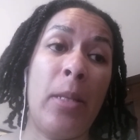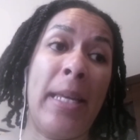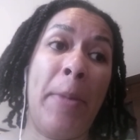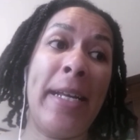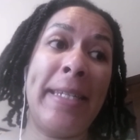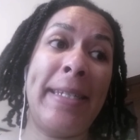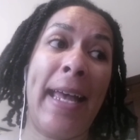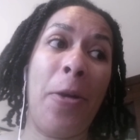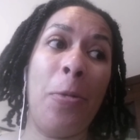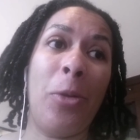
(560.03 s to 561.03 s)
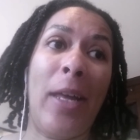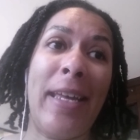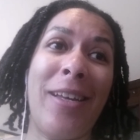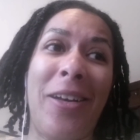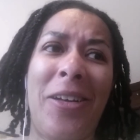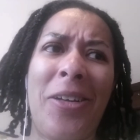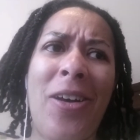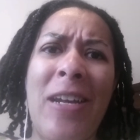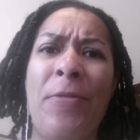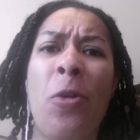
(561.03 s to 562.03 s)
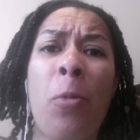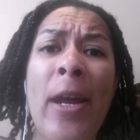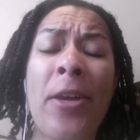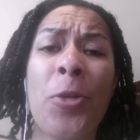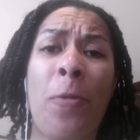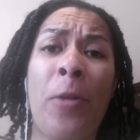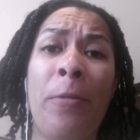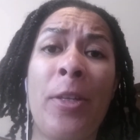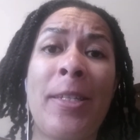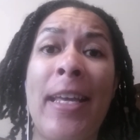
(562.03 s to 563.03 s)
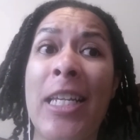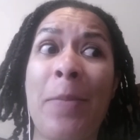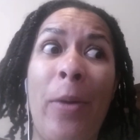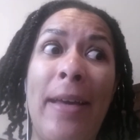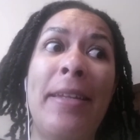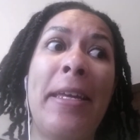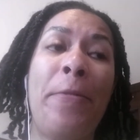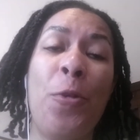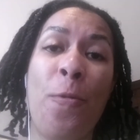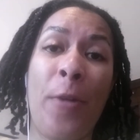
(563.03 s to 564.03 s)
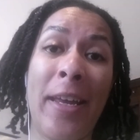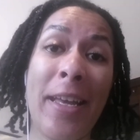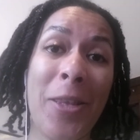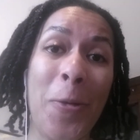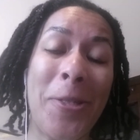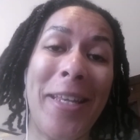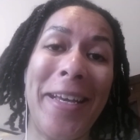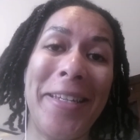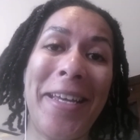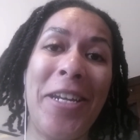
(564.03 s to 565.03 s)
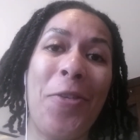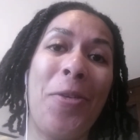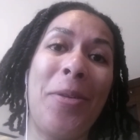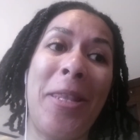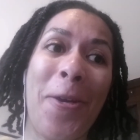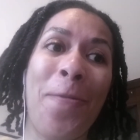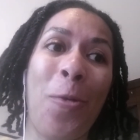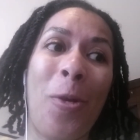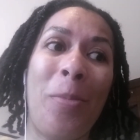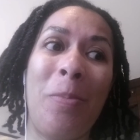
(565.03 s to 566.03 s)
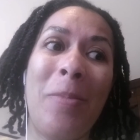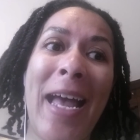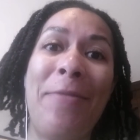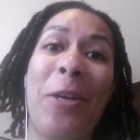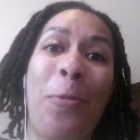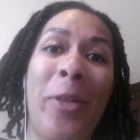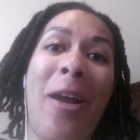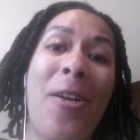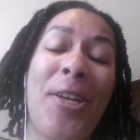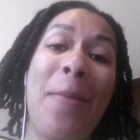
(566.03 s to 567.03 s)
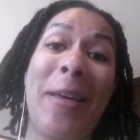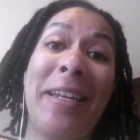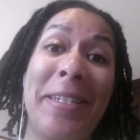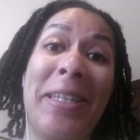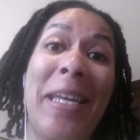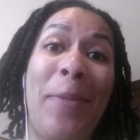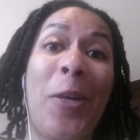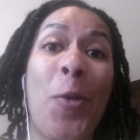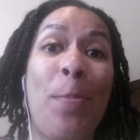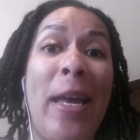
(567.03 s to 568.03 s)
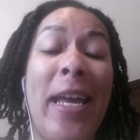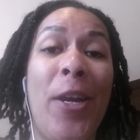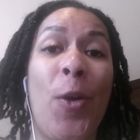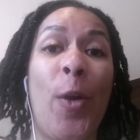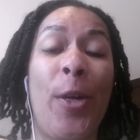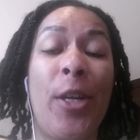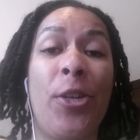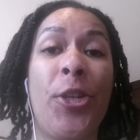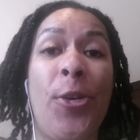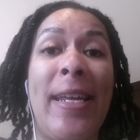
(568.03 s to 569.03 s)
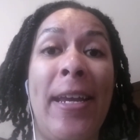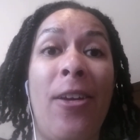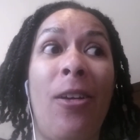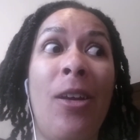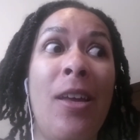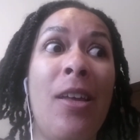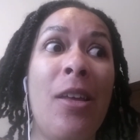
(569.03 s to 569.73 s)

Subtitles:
They might sound like kind of no-brainers or frivolous things, but if you forget those things and you're therefore having a really hard time getting to sleep, it could make your journey here